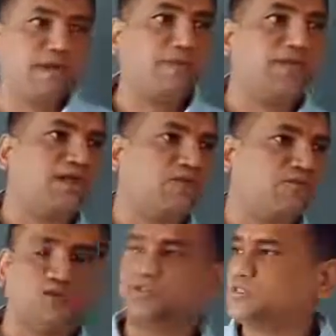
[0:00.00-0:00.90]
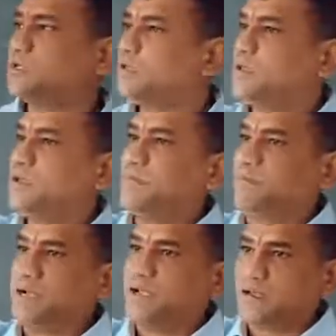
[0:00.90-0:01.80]
be confused.
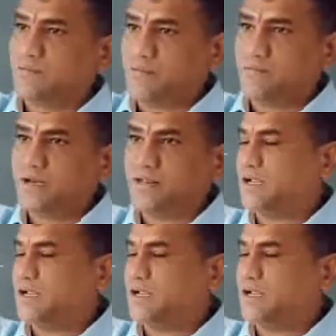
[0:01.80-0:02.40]
But remember that